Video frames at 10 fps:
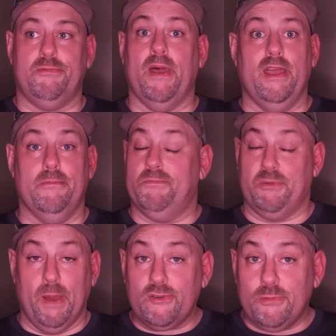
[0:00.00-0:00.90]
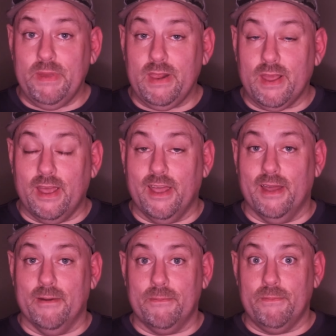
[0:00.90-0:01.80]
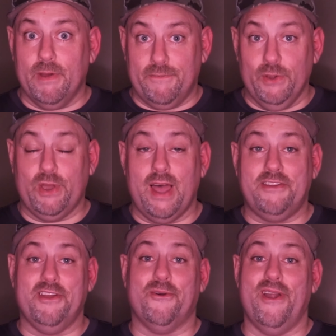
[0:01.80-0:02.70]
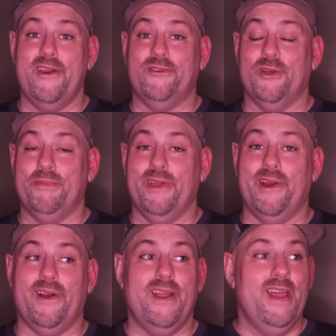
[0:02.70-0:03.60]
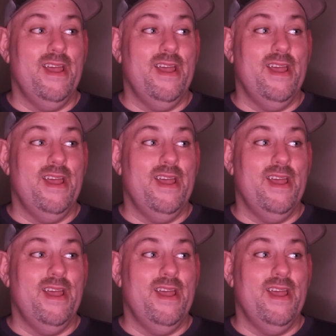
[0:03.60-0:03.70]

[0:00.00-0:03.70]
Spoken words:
I'm supposed to meet a few content creators up there.